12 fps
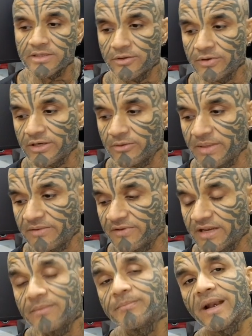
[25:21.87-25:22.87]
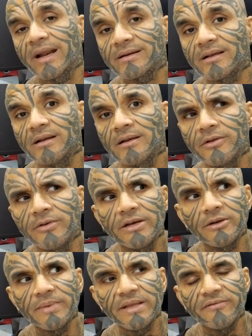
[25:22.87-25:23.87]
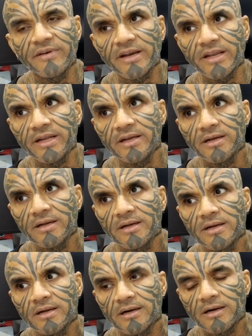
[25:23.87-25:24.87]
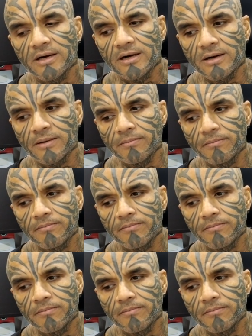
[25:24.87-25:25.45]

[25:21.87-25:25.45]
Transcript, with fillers: You need to be very practical. You need to be very um,